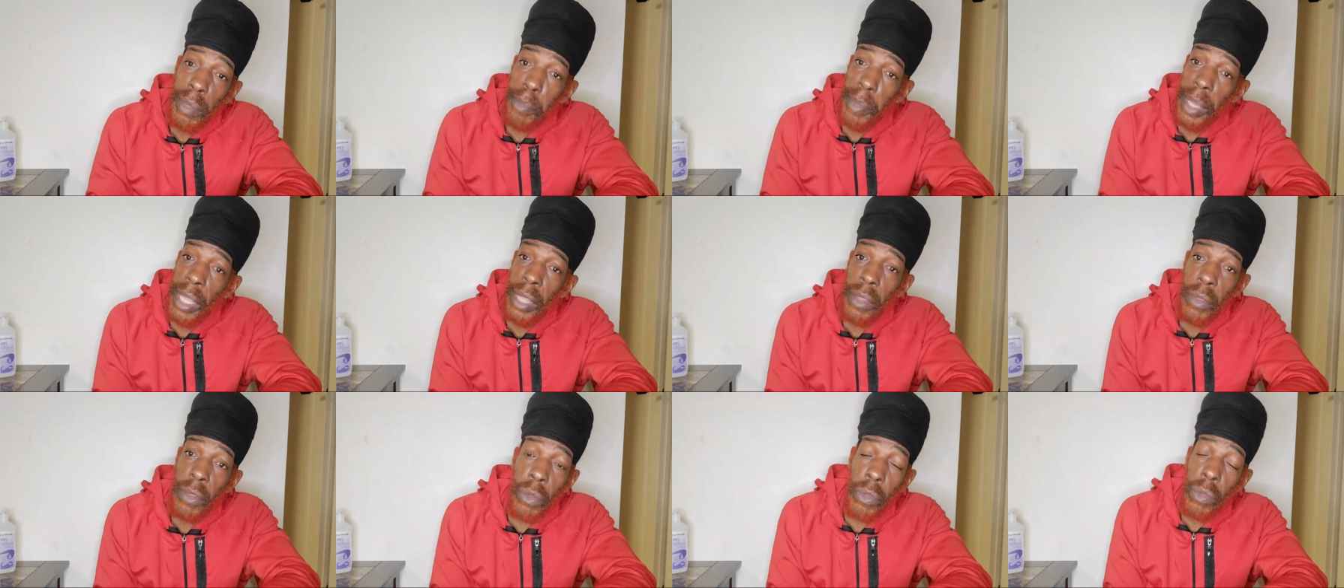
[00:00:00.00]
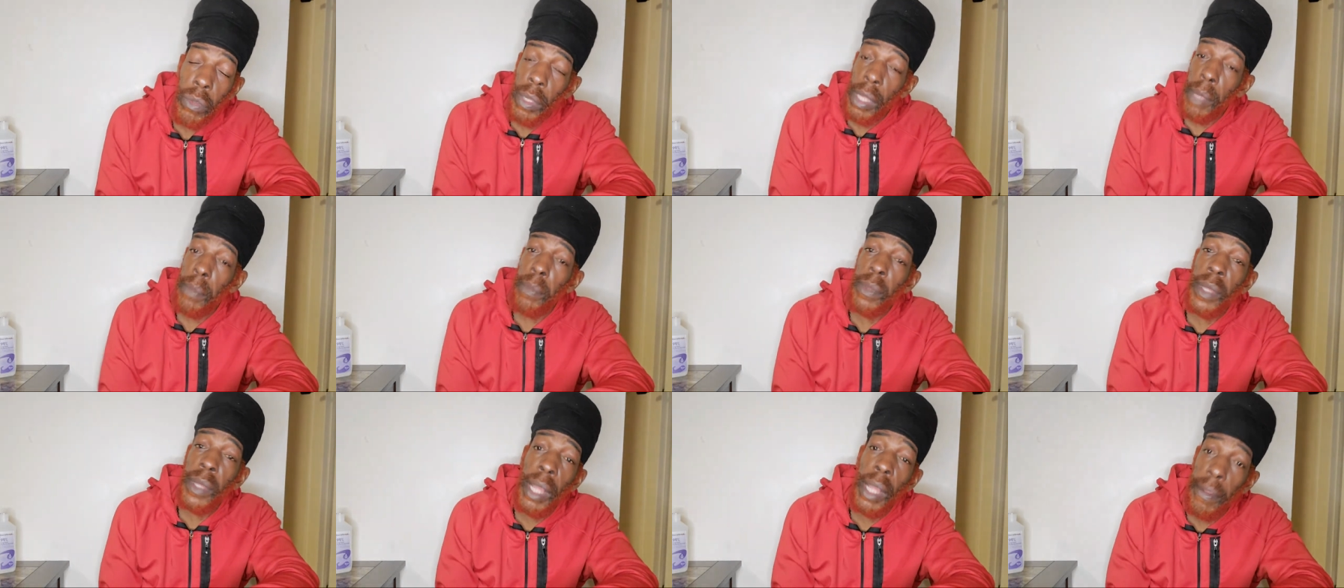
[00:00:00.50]
men do to
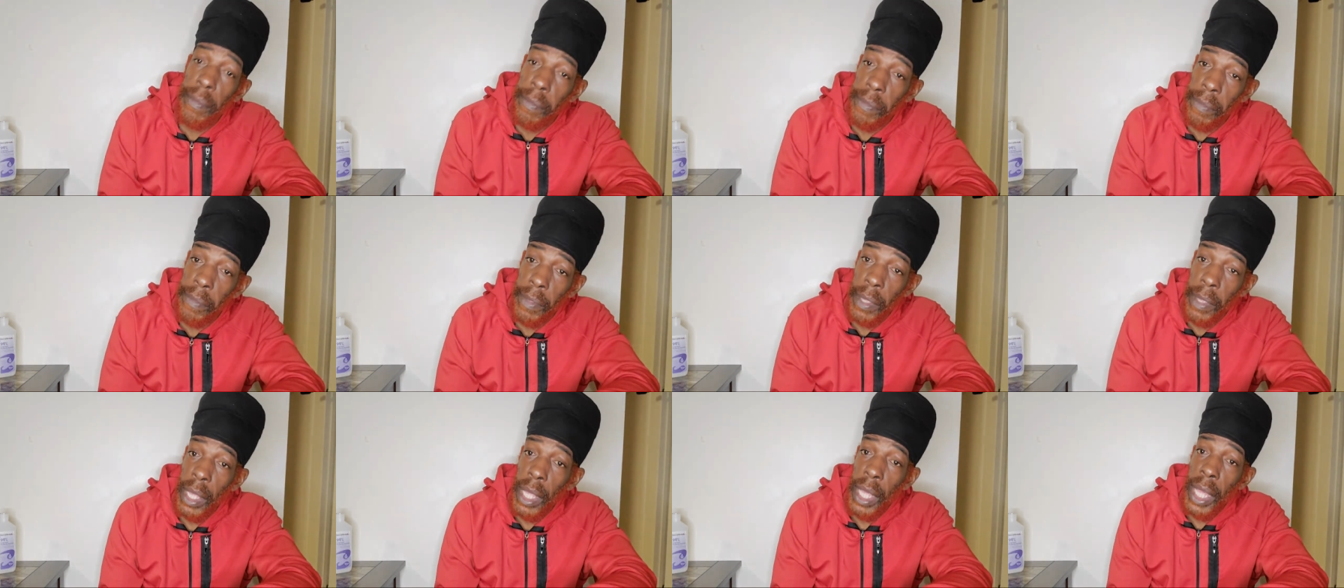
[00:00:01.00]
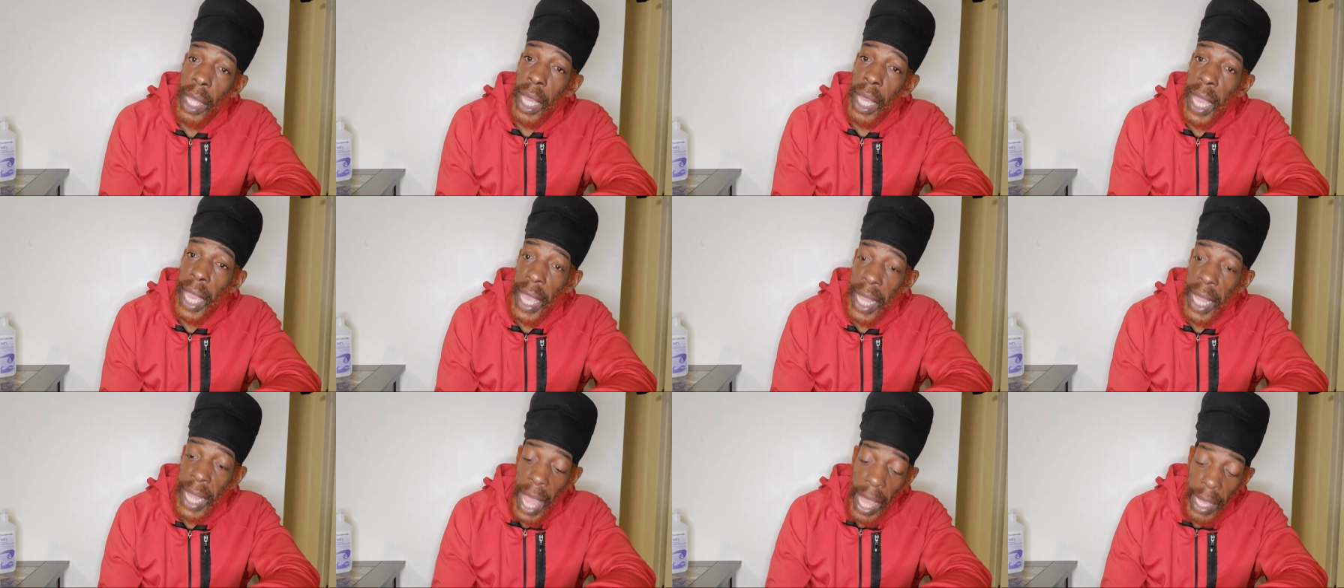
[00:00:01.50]
themselves,
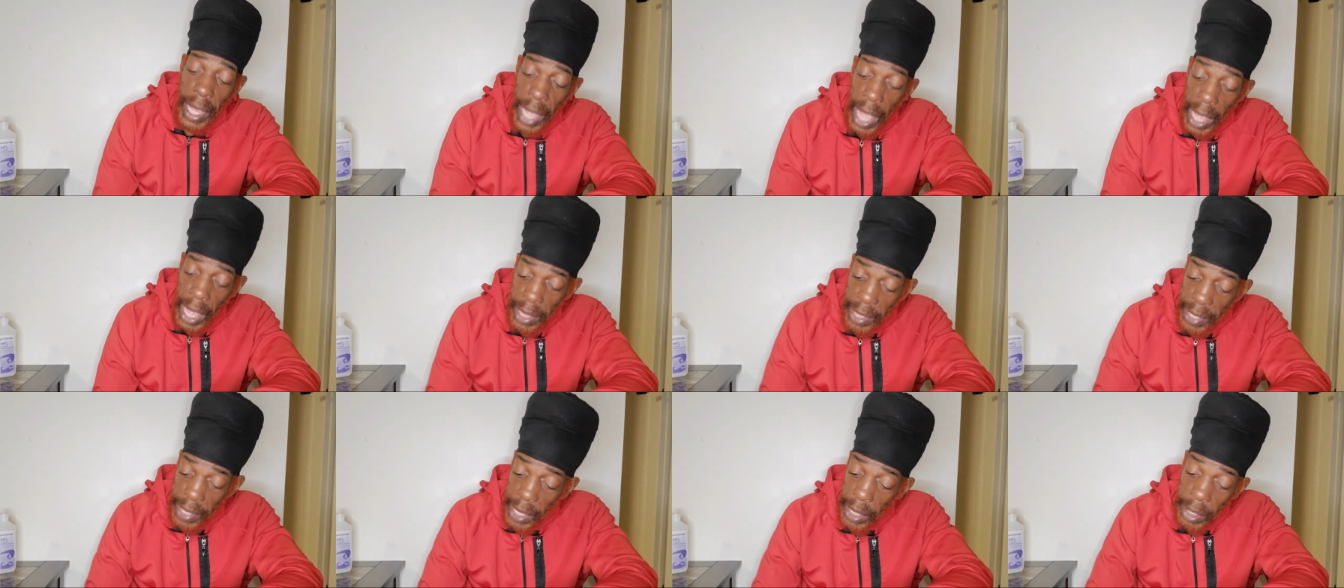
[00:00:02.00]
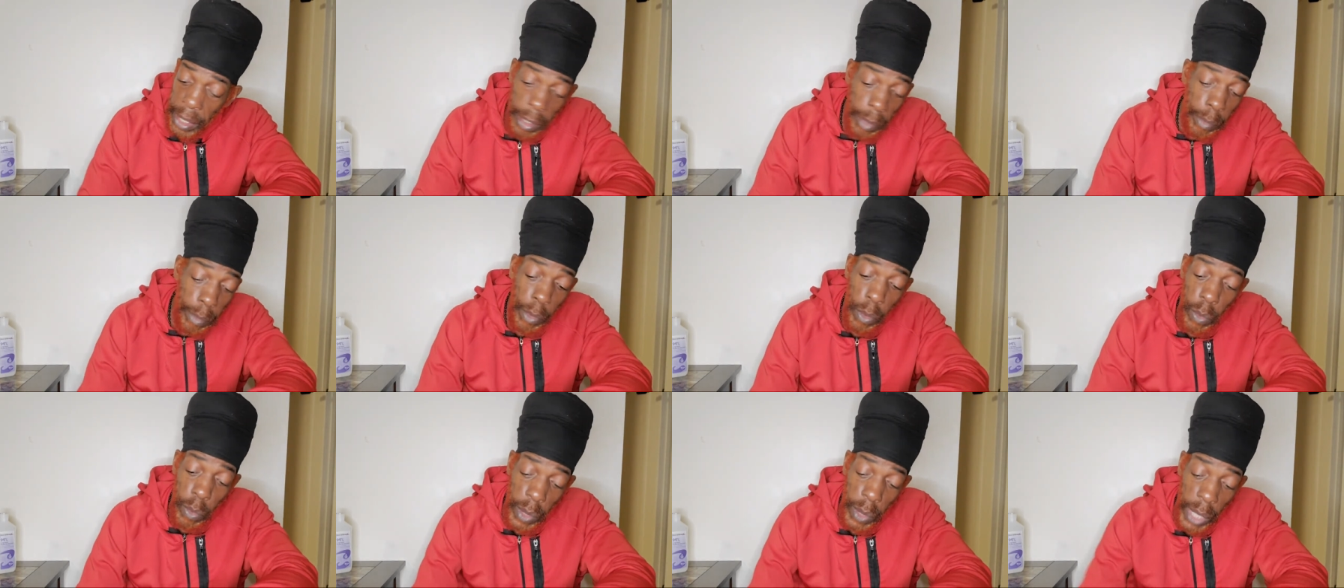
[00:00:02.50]
and I thank the Most